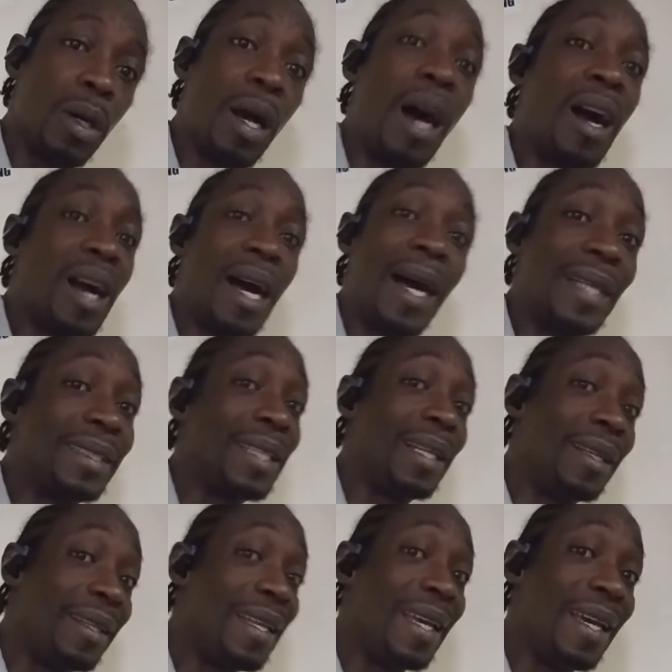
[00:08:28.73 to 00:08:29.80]
Because
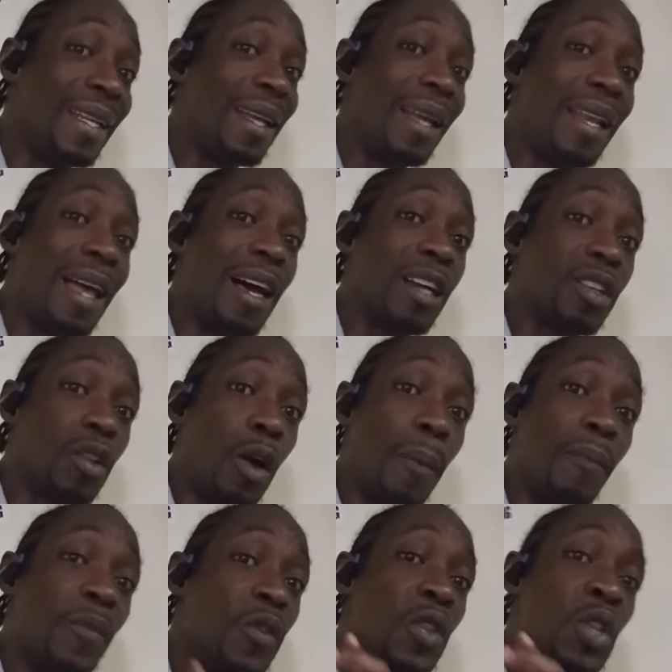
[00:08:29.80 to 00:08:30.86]
cartel there and locked
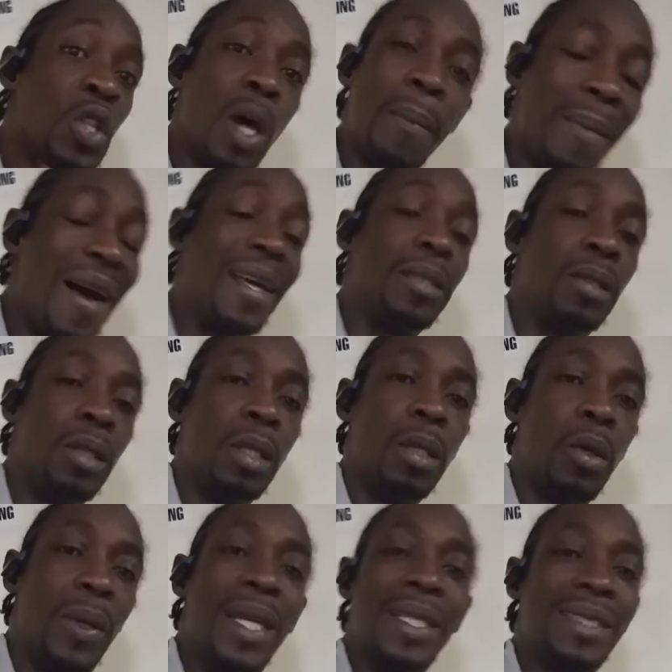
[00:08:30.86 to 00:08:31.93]
up. No man.
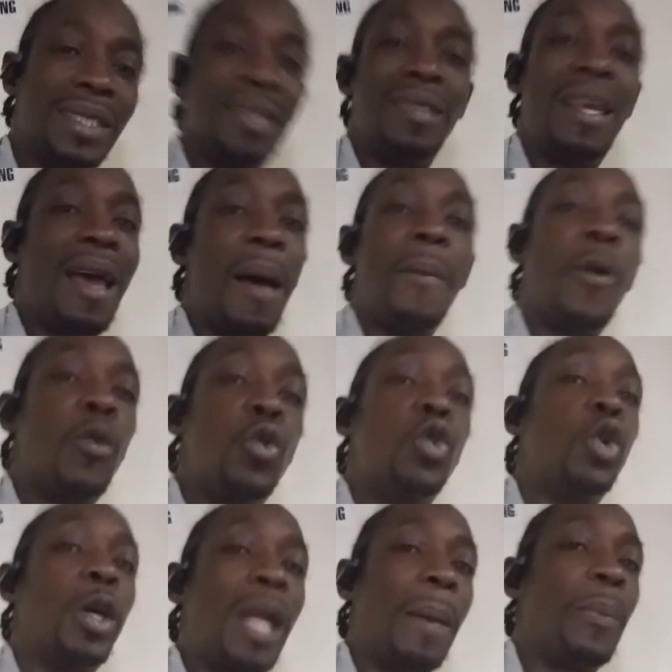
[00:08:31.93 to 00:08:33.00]
Where you see there, I'm a
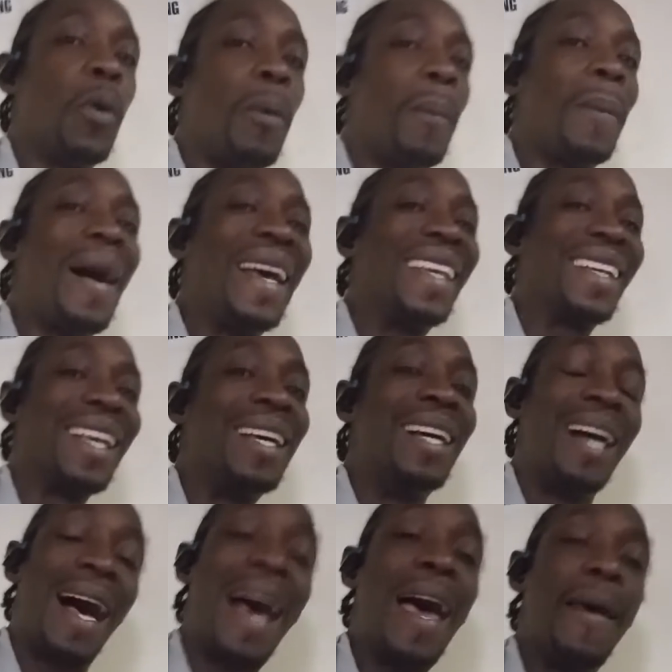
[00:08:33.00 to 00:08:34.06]
road I put mic.
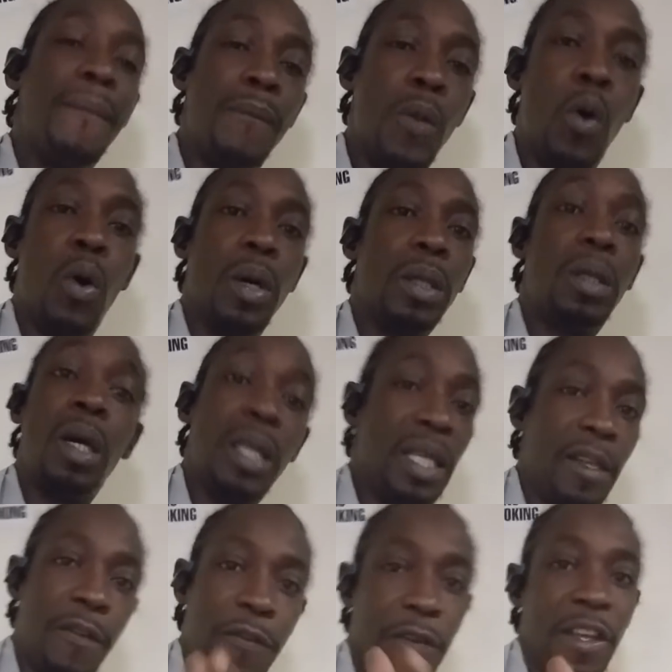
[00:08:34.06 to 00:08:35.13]
I'm out, no
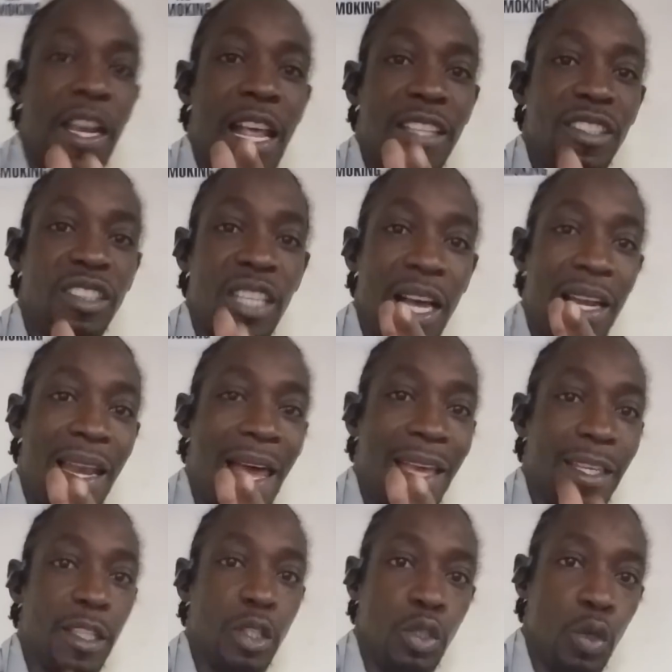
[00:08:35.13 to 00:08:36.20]
influential
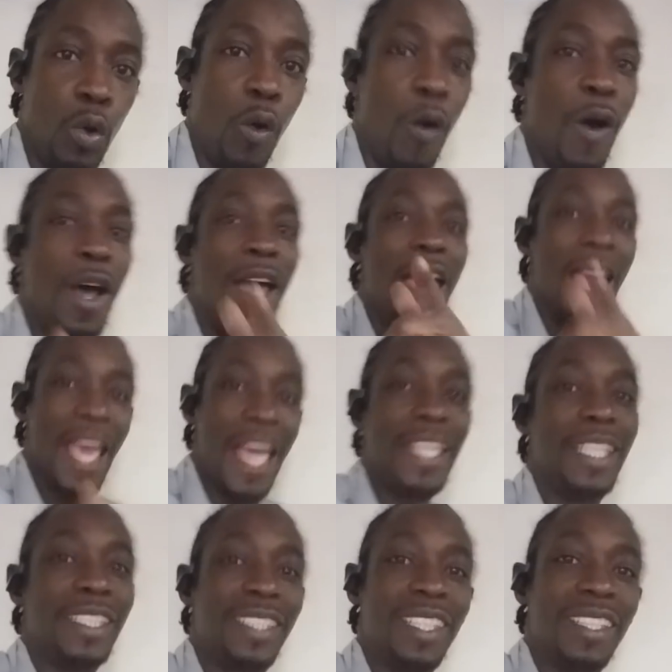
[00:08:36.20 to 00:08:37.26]
like you.
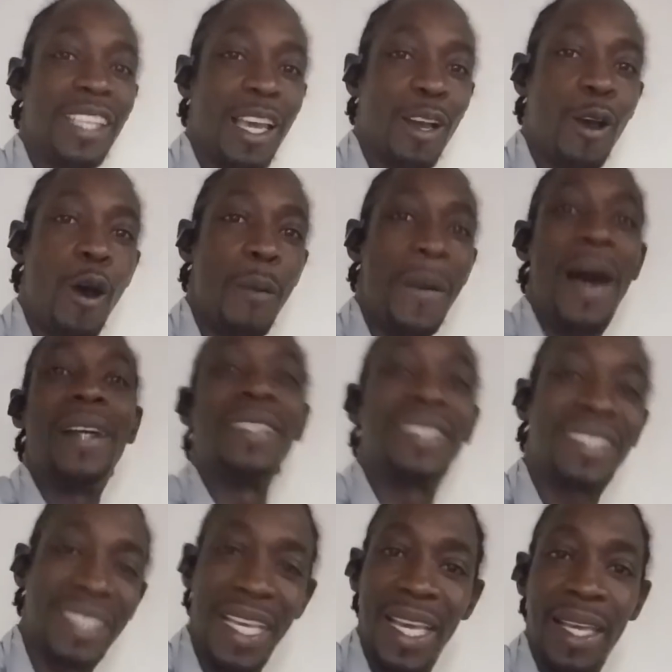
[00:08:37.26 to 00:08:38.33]
Anything you come and
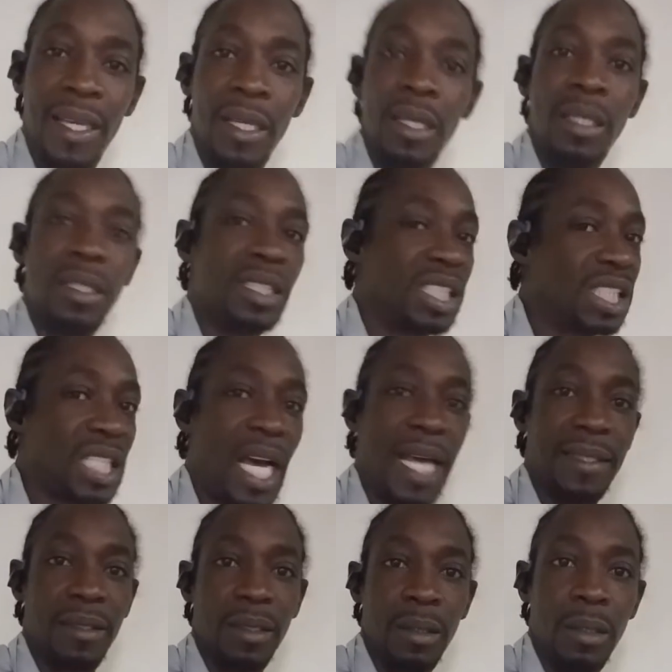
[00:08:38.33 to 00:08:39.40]
say,
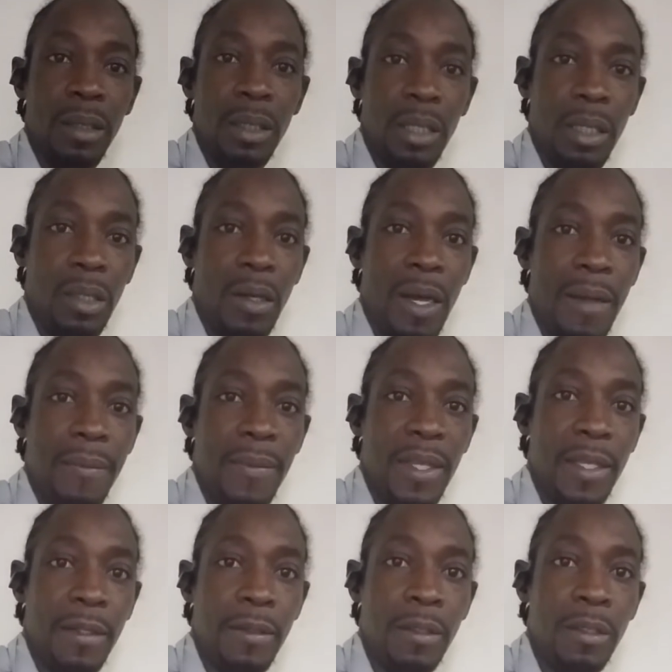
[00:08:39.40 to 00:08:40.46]
shut. You know what I
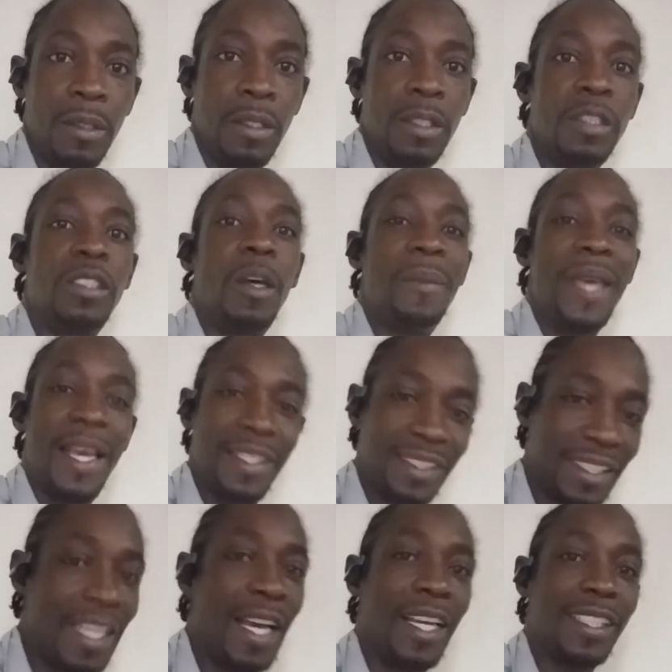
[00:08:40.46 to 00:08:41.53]
mean? So may I
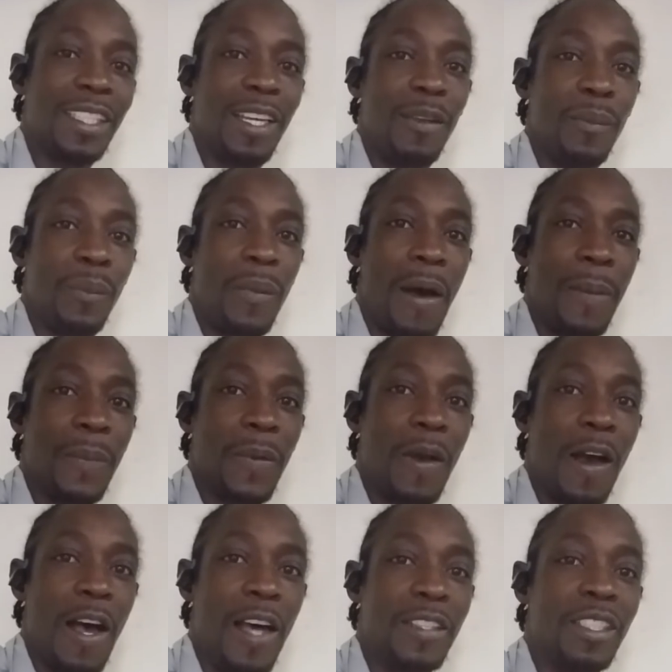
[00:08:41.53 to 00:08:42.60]
say again,
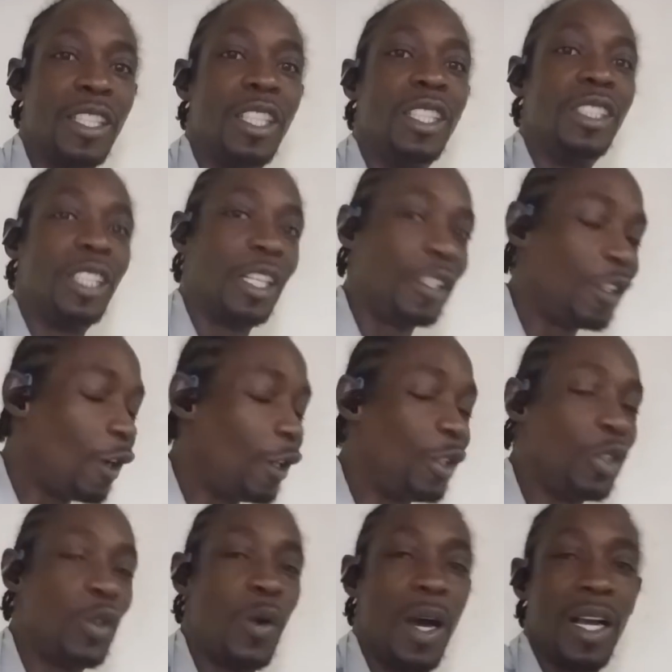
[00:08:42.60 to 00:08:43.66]
popcorn, you don't
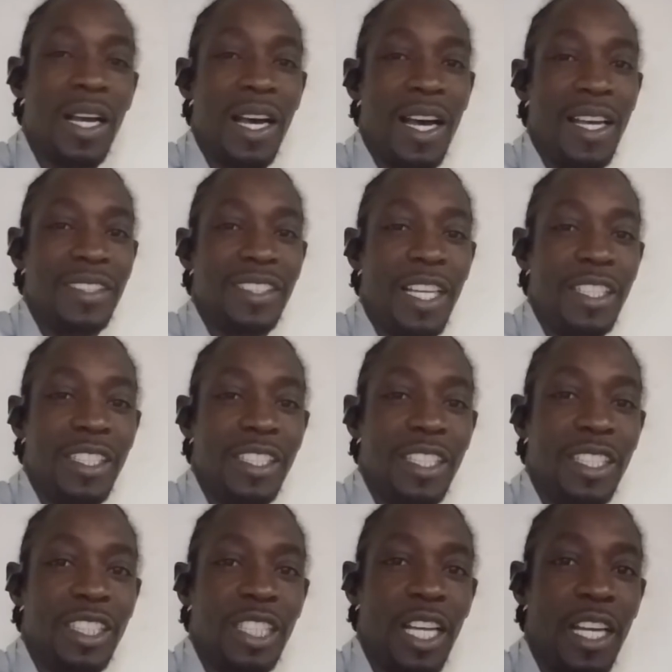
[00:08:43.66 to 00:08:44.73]
know a Gaza
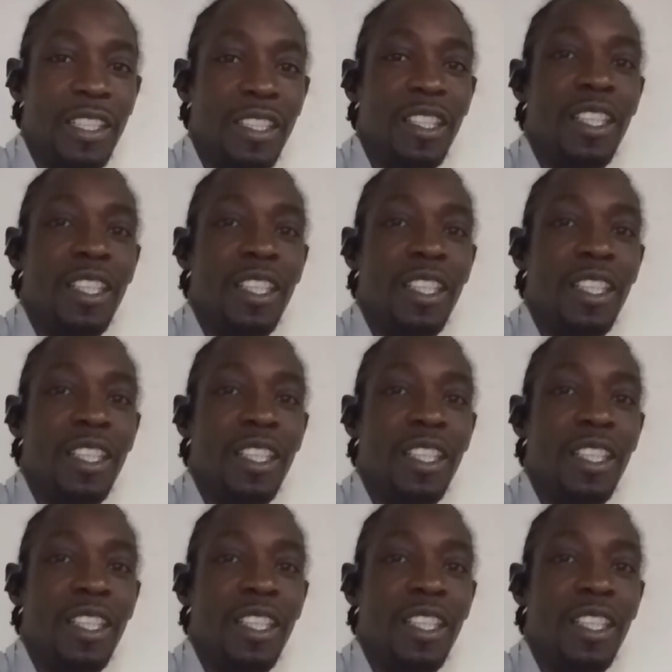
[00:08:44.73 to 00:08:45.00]
nation.